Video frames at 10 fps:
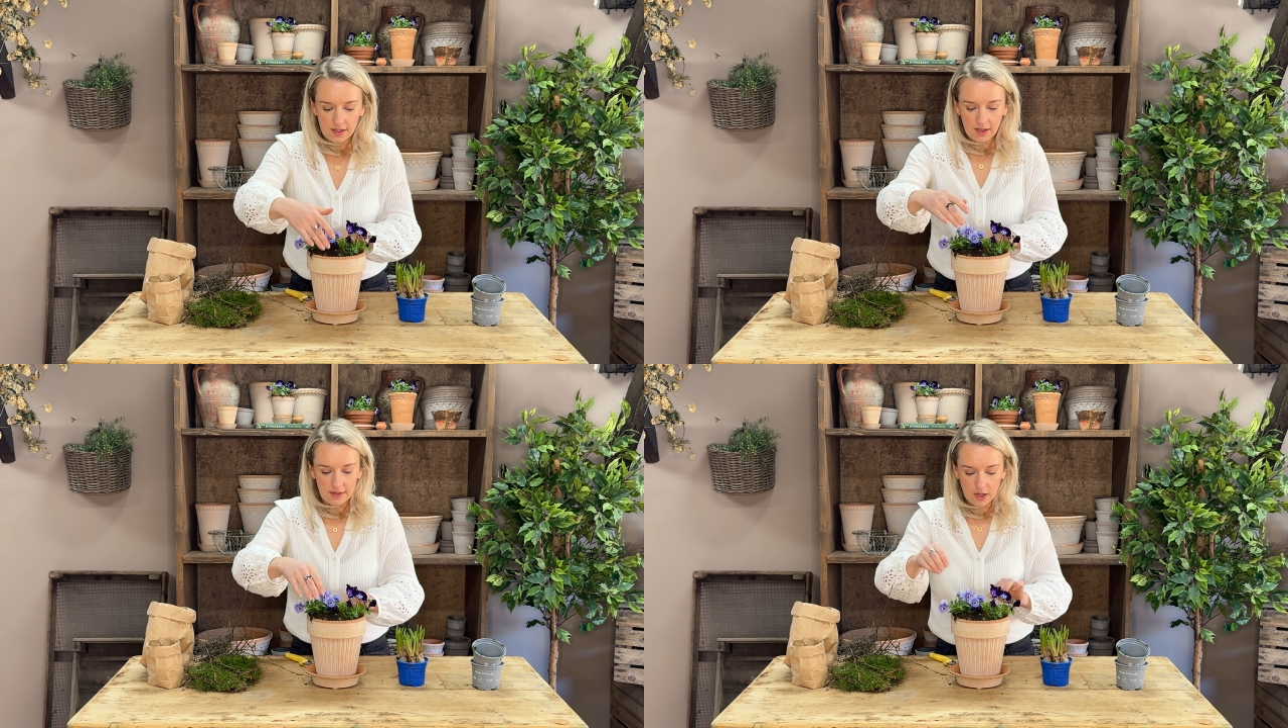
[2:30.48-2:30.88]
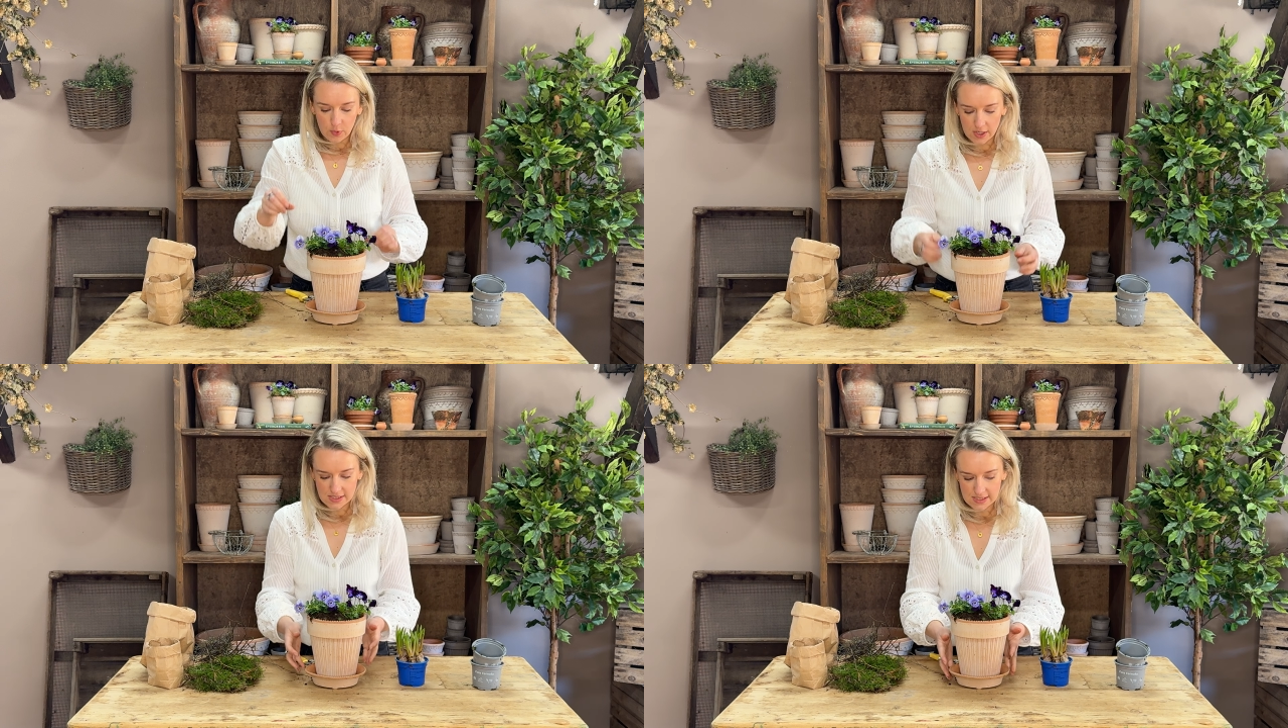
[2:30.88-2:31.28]
And now we're
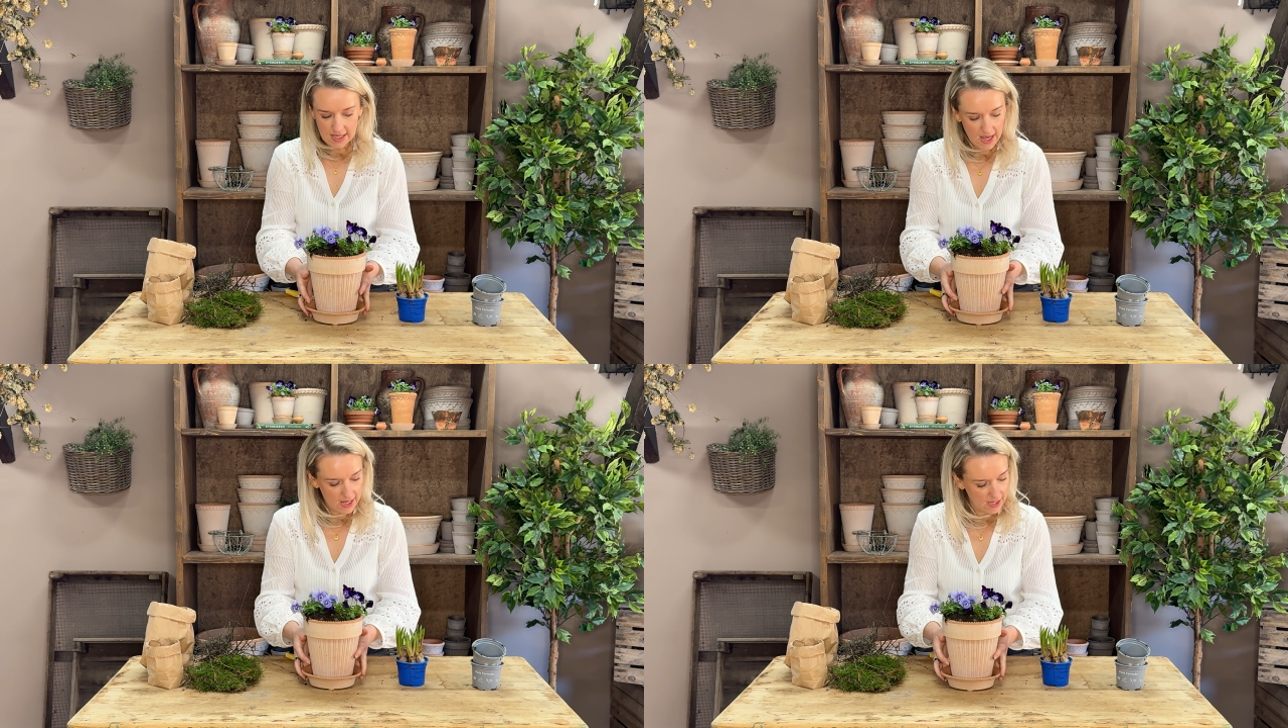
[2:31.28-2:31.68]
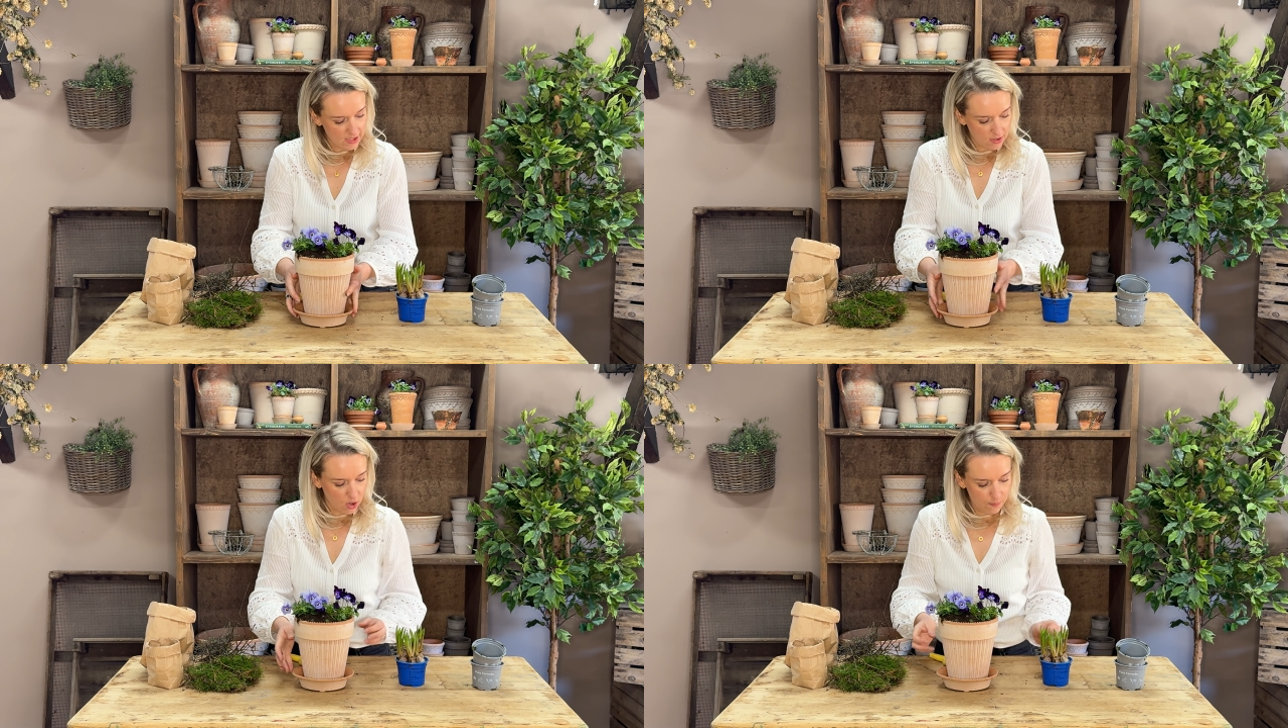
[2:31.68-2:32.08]
going to
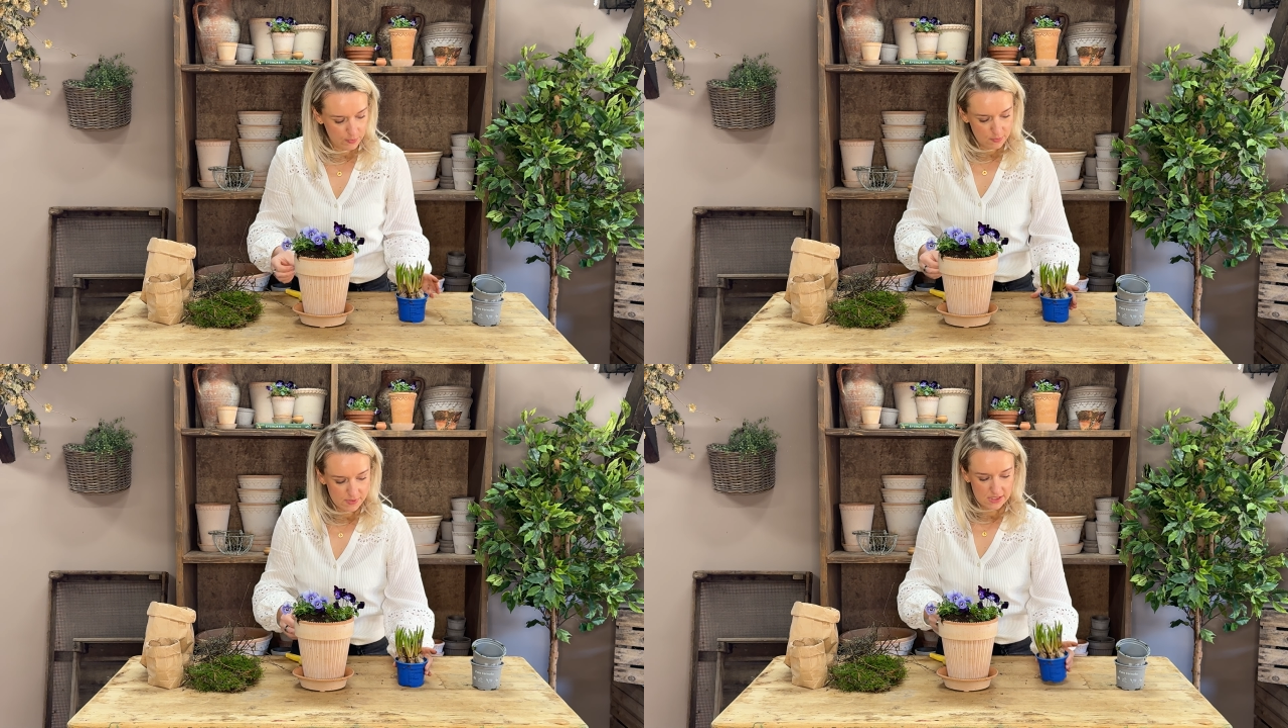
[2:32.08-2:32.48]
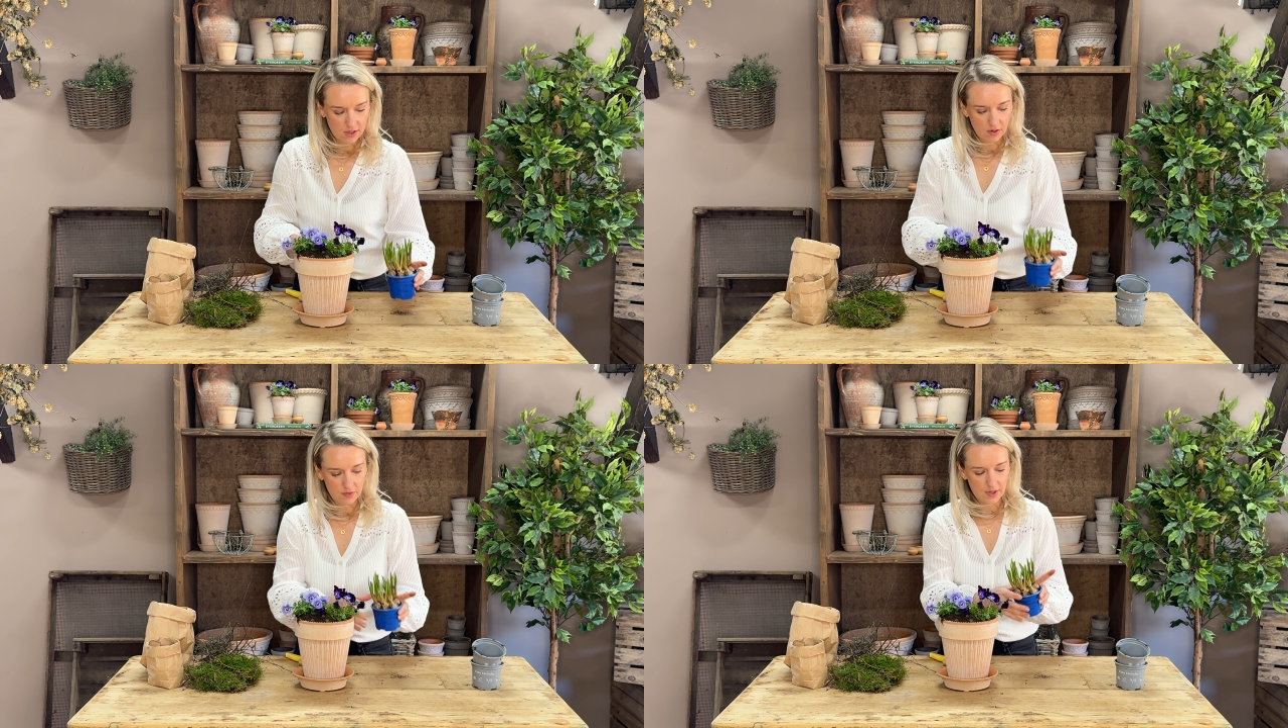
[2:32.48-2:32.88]
take our blue
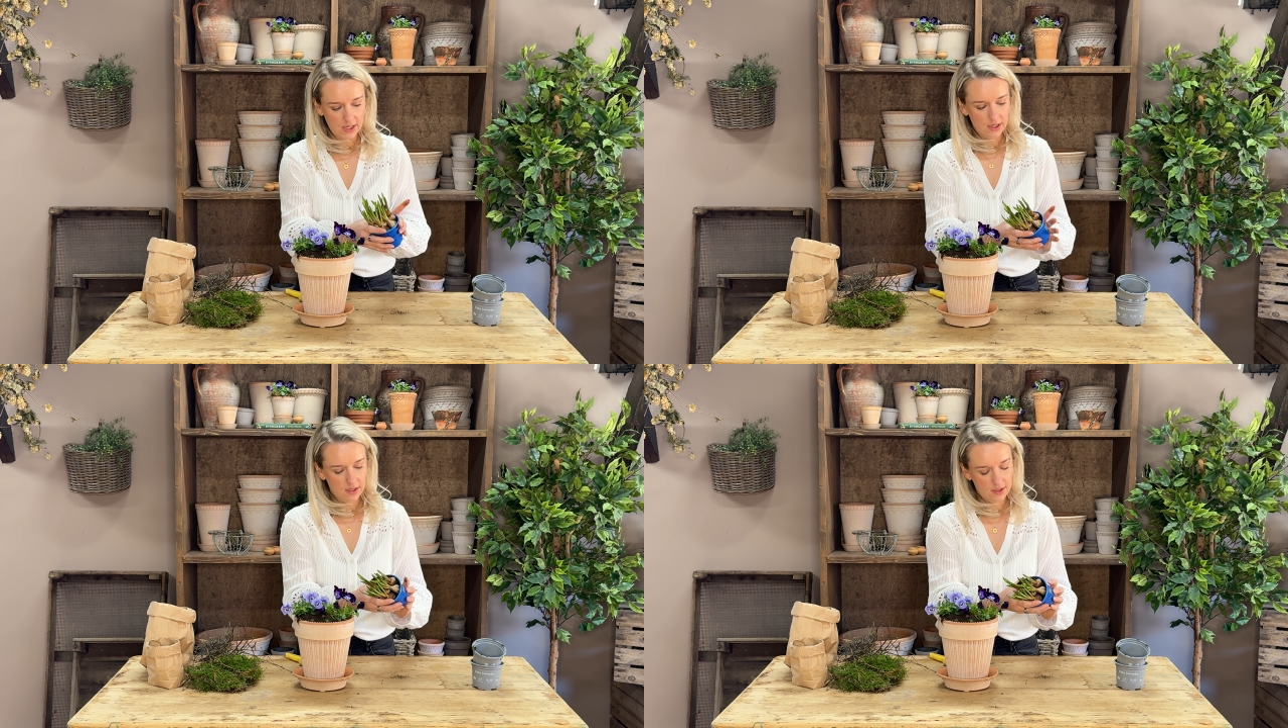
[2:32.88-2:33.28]
Muscari,